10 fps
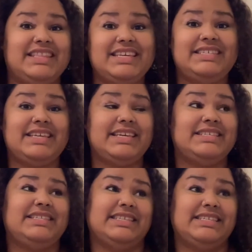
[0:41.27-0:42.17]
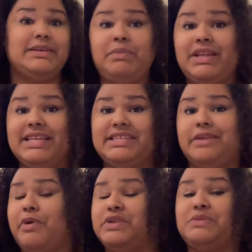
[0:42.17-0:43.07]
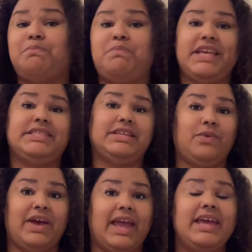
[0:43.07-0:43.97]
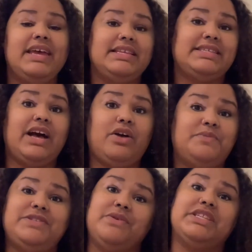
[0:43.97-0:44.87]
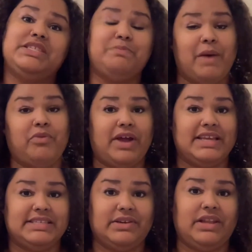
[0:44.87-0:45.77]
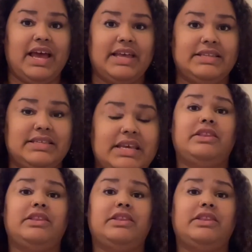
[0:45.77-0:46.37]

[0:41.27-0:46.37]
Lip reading: This is the simplest and most basic way to help students memorize their lines.